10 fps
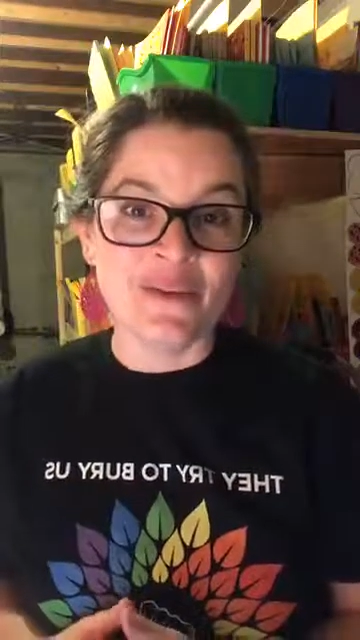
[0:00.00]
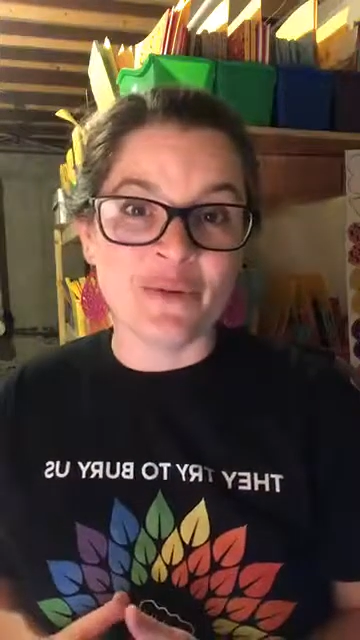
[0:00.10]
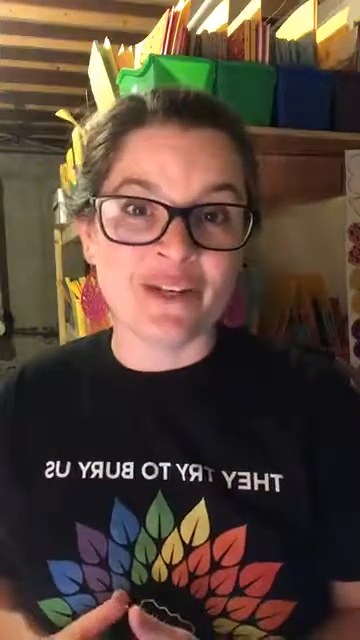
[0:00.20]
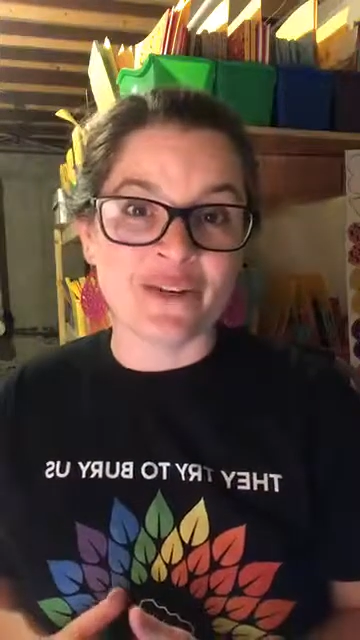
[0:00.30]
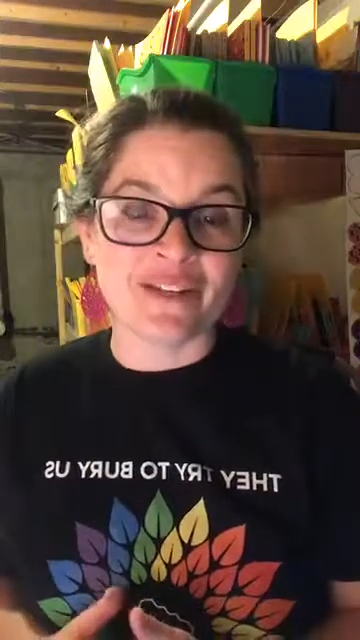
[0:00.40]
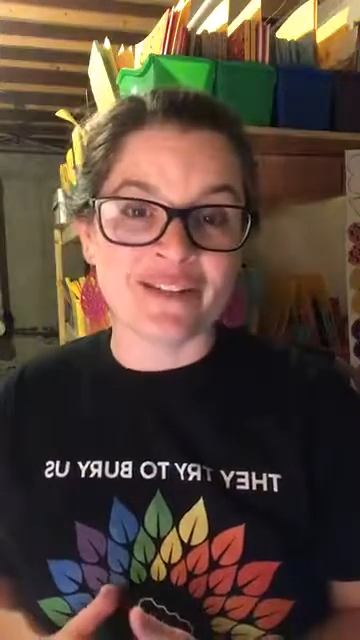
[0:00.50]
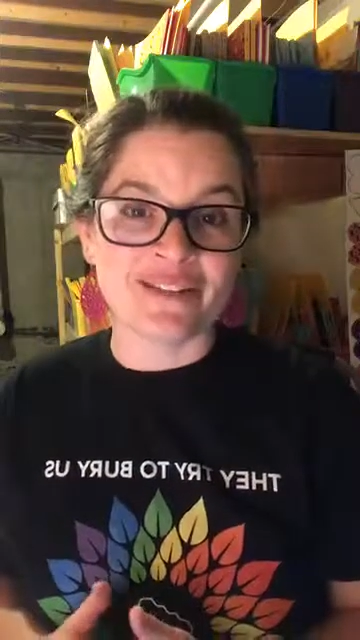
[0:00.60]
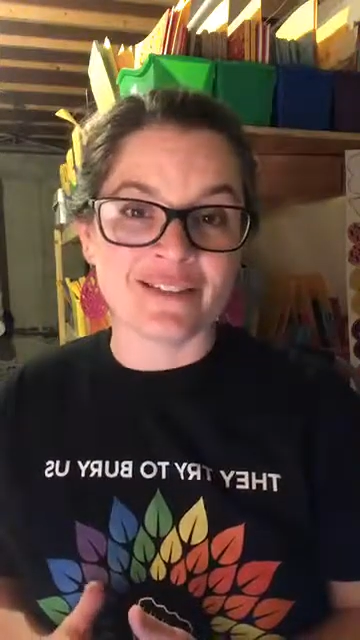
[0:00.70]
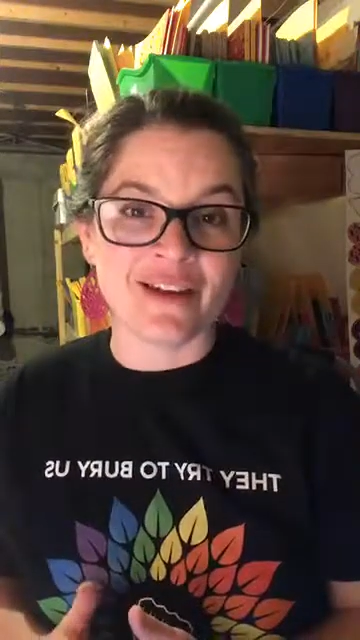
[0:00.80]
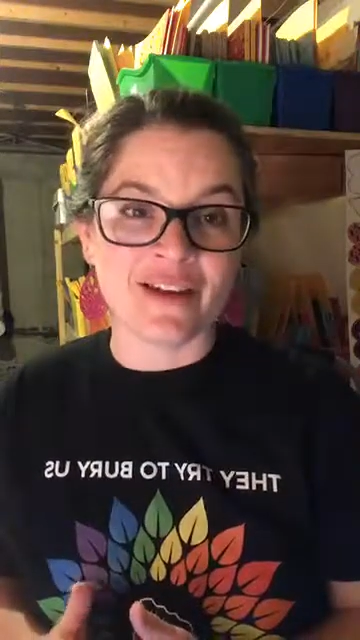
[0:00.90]
We know that
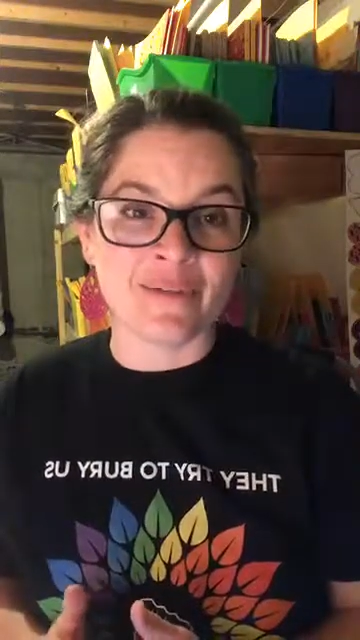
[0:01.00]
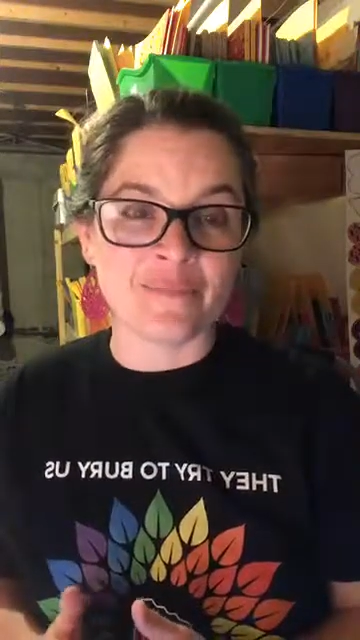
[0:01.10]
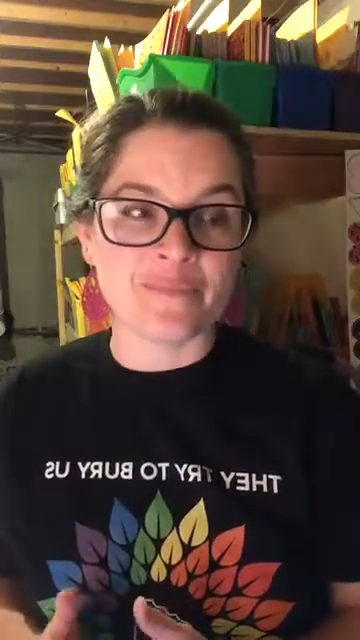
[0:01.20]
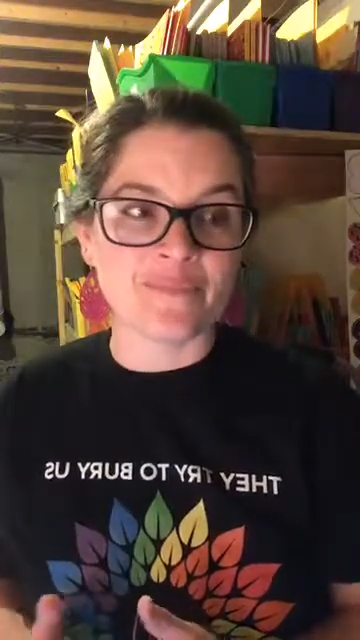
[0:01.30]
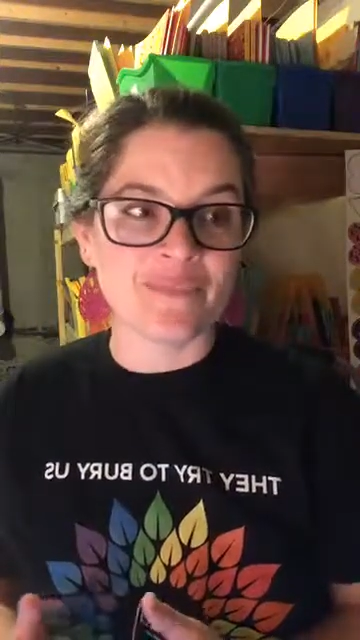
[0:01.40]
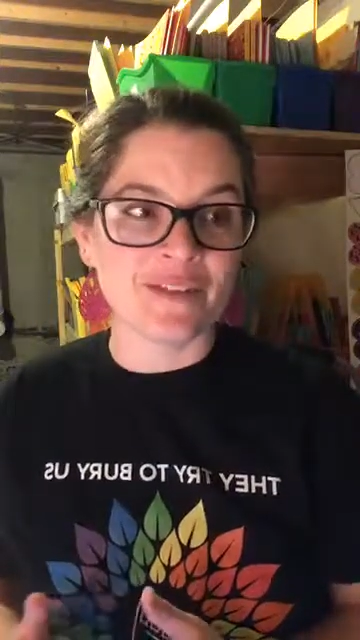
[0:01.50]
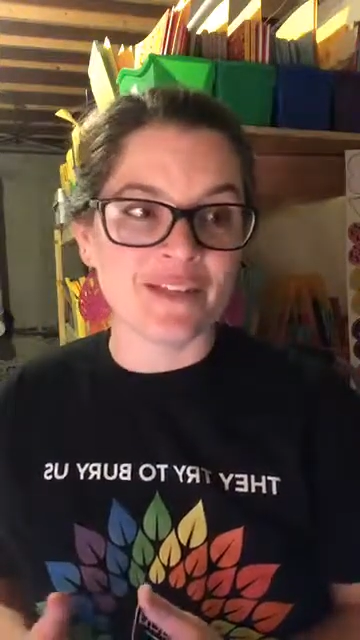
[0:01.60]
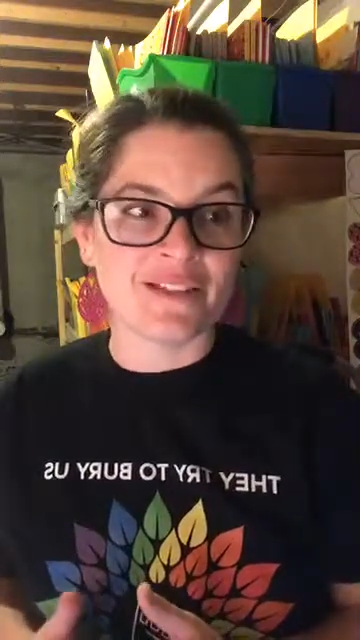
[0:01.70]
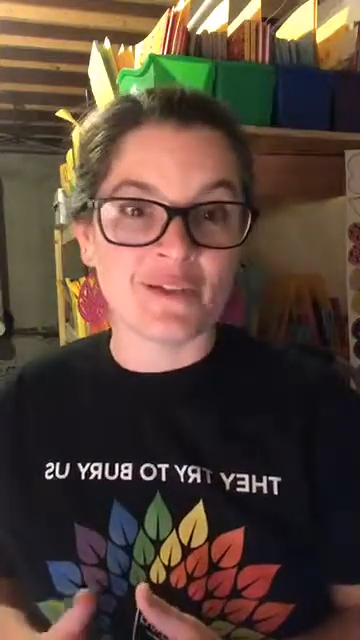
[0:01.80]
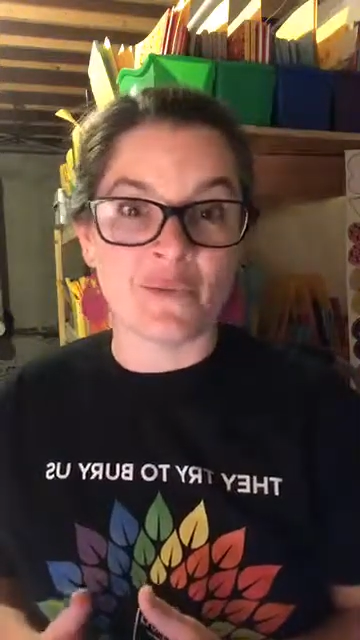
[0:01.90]

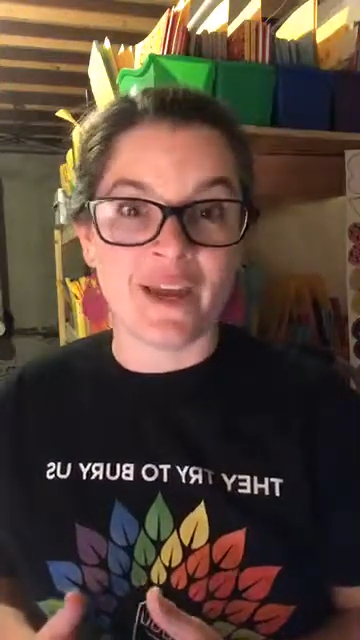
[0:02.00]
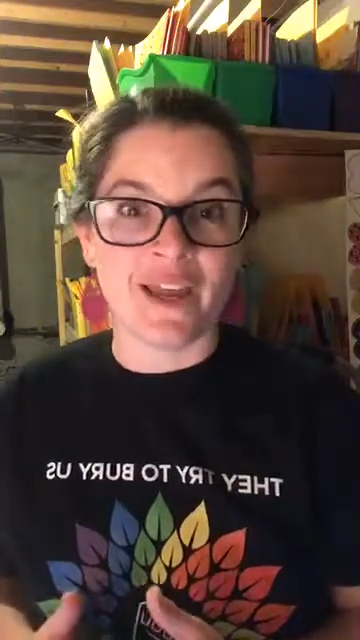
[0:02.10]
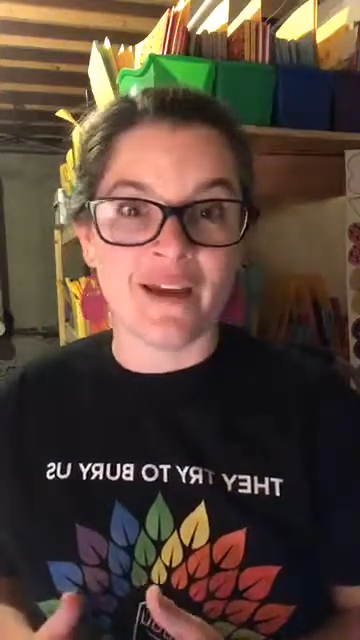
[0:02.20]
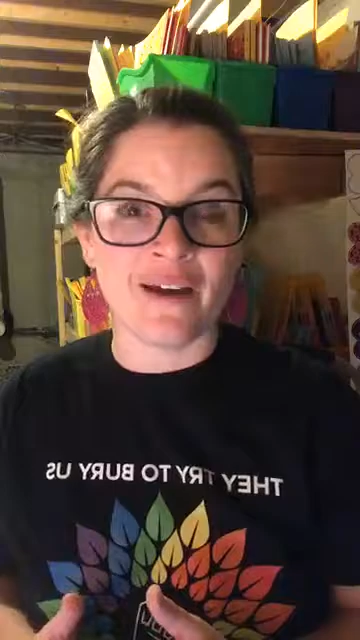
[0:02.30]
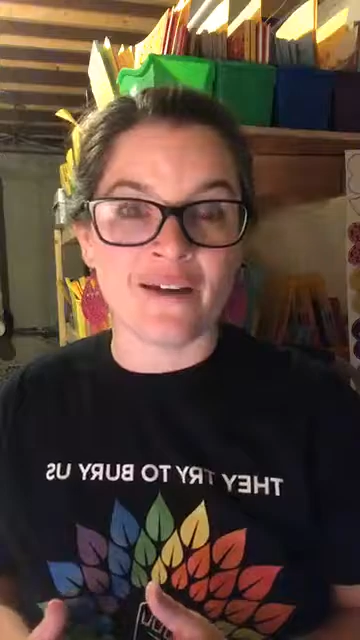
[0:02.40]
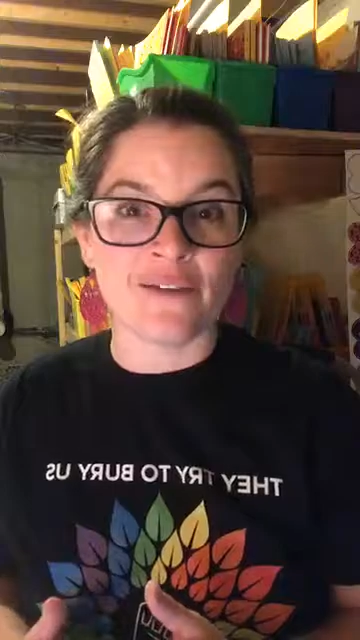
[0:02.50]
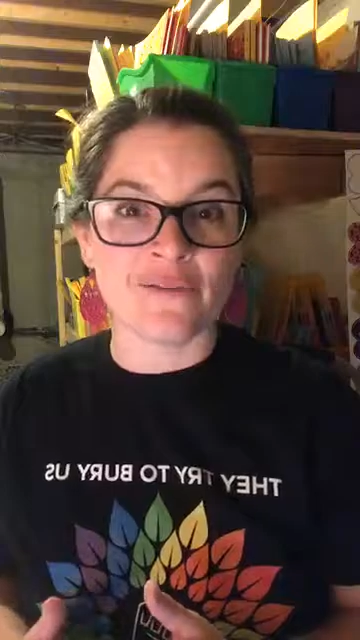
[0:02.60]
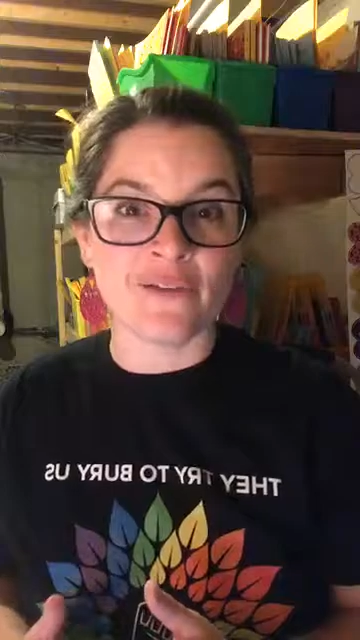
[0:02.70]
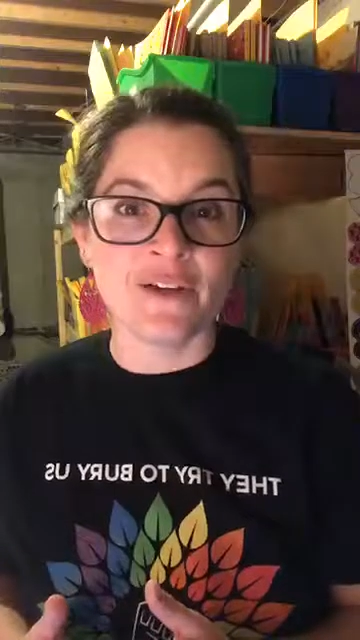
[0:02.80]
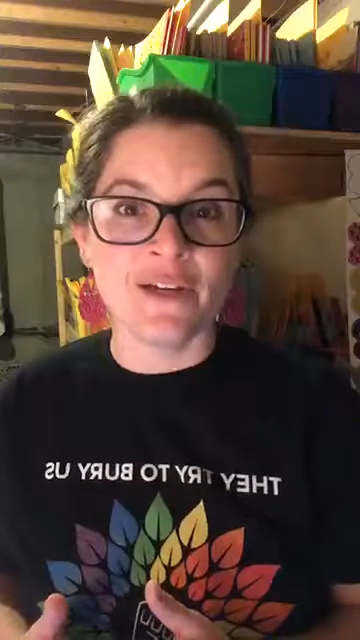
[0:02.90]
it's a way of